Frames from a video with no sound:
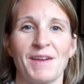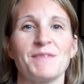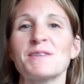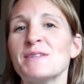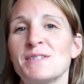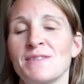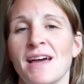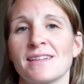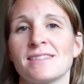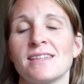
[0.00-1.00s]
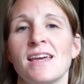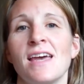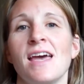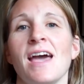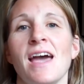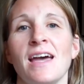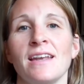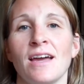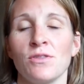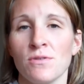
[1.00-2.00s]
What do we do next?
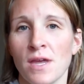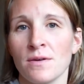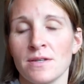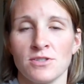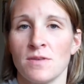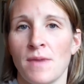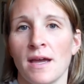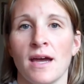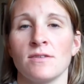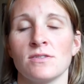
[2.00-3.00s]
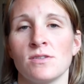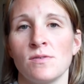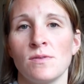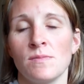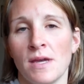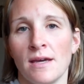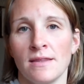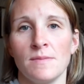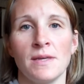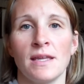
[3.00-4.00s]
And I threw that question back out to the My
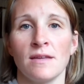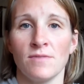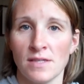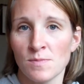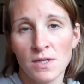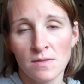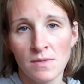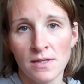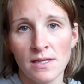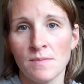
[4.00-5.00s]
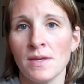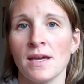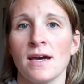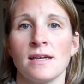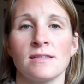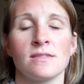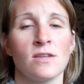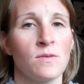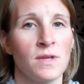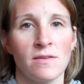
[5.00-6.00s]
Healthy Beginning Facebook community because
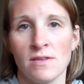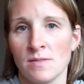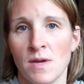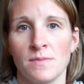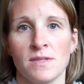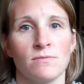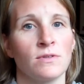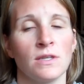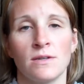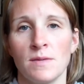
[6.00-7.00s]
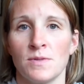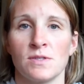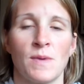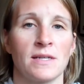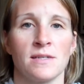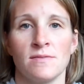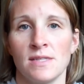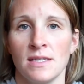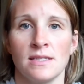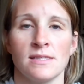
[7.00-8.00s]
so many of these moms have really great perspectives
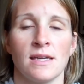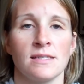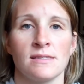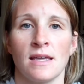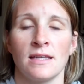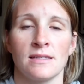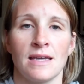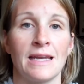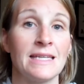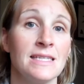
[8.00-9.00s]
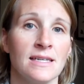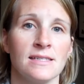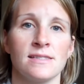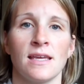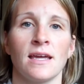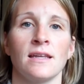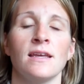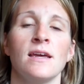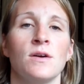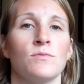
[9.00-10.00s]
and insights and ideas. And
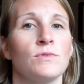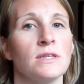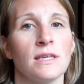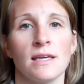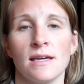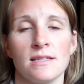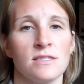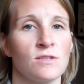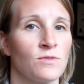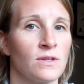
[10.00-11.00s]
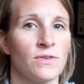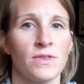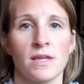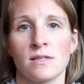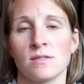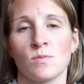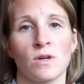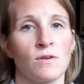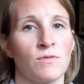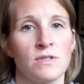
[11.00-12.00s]
really, different things
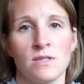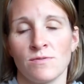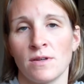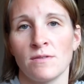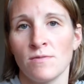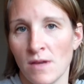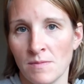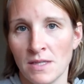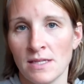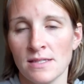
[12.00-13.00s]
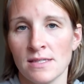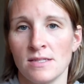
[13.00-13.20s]
work for different families.